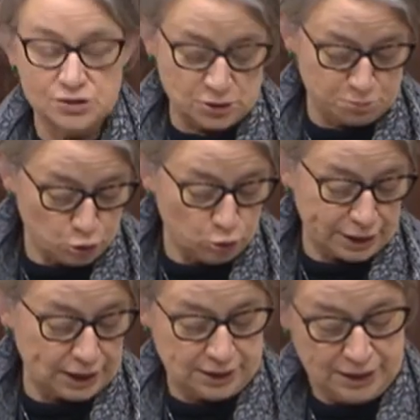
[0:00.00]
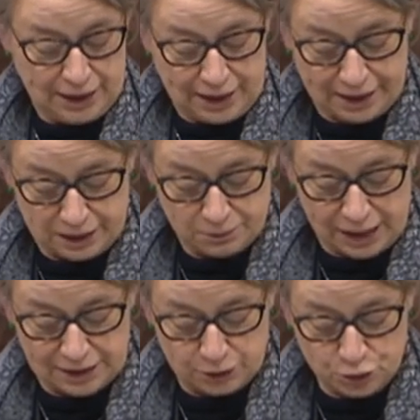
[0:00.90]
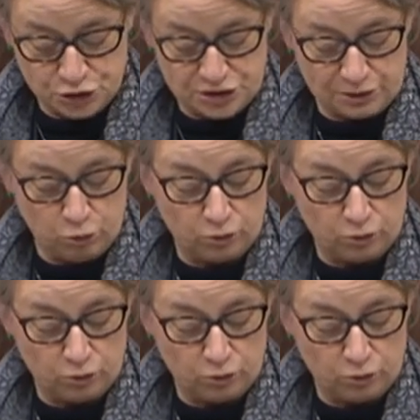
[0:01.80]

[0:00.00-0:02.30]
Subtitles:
is broader and looks at